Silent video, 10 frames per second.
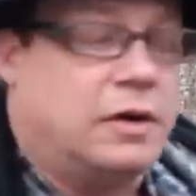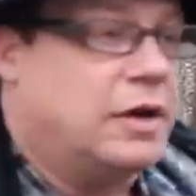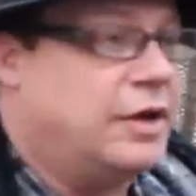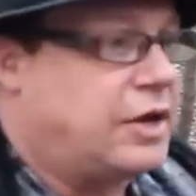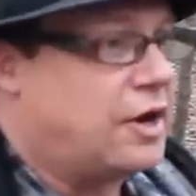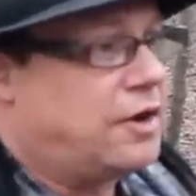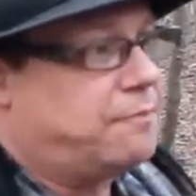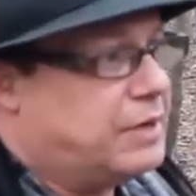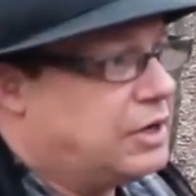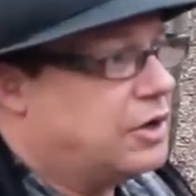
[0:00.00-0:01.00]
And he carried a
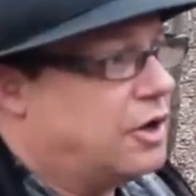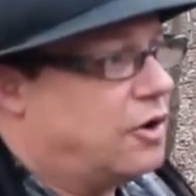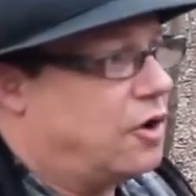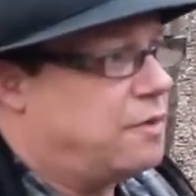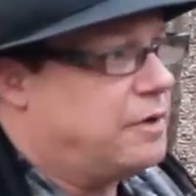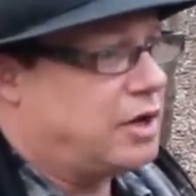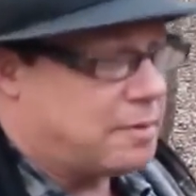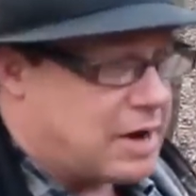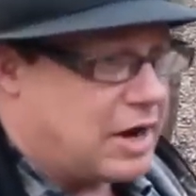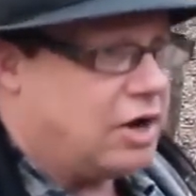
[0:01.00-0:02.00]
big gun on him. He
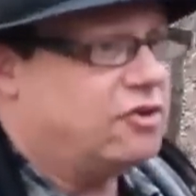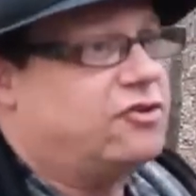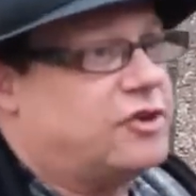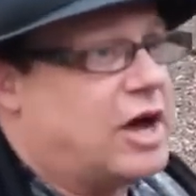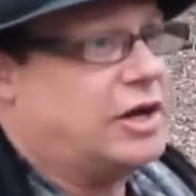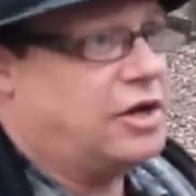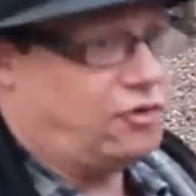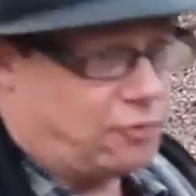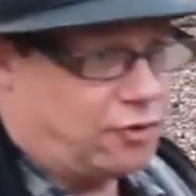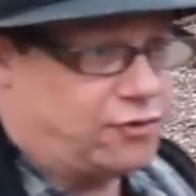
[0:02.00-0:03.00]
come out here and shot in
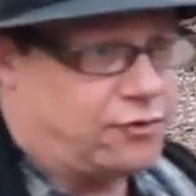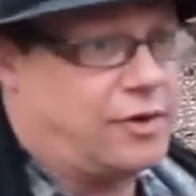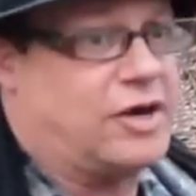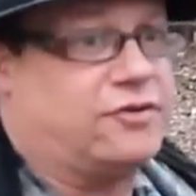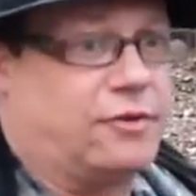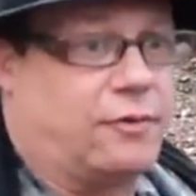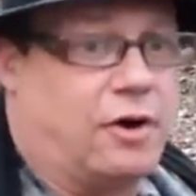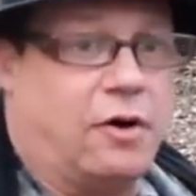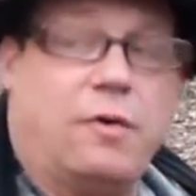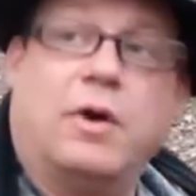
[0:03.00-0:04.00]
these woods three nights in a
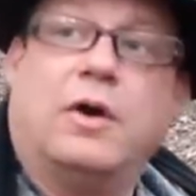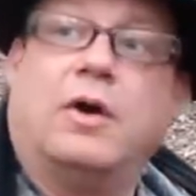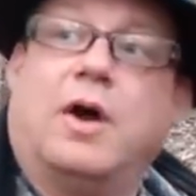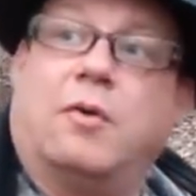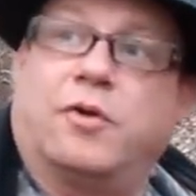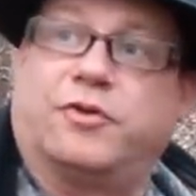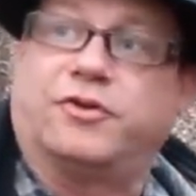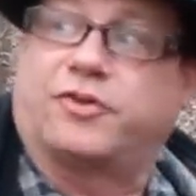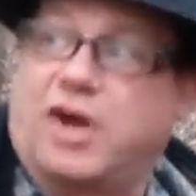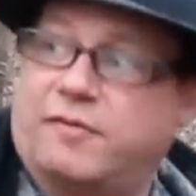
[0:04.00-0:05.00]
row when it was
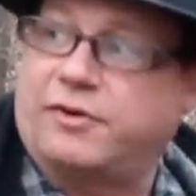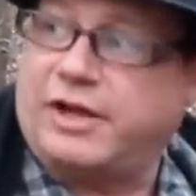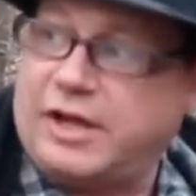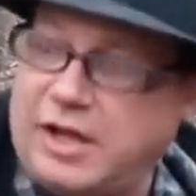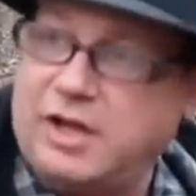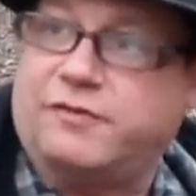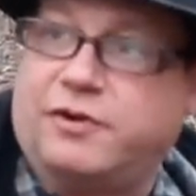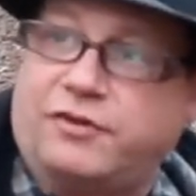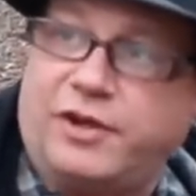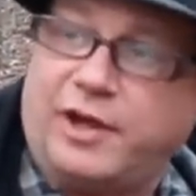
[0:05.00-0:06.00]
discovered that he lived in
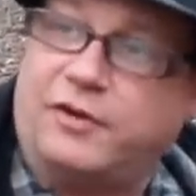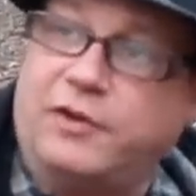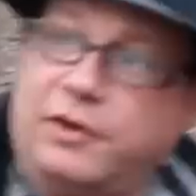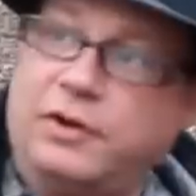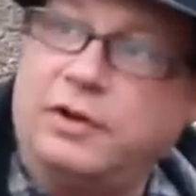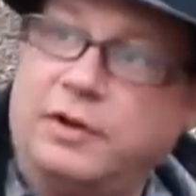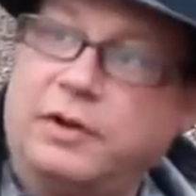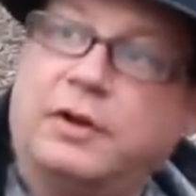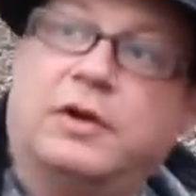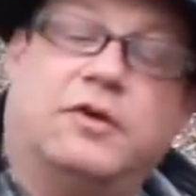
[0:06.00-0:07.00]
a tent.
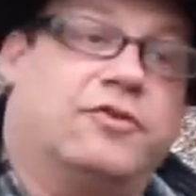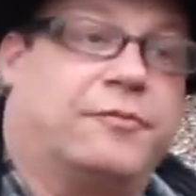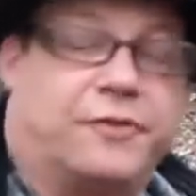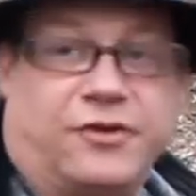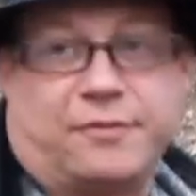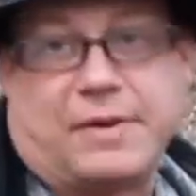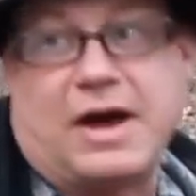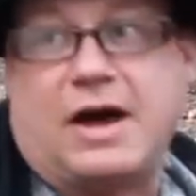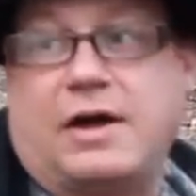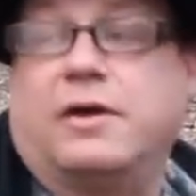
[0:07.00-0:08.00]
Wow. Some friends of
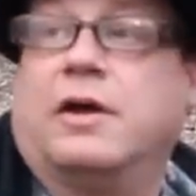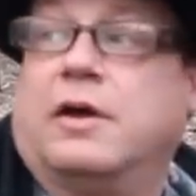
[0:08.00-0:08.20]
mine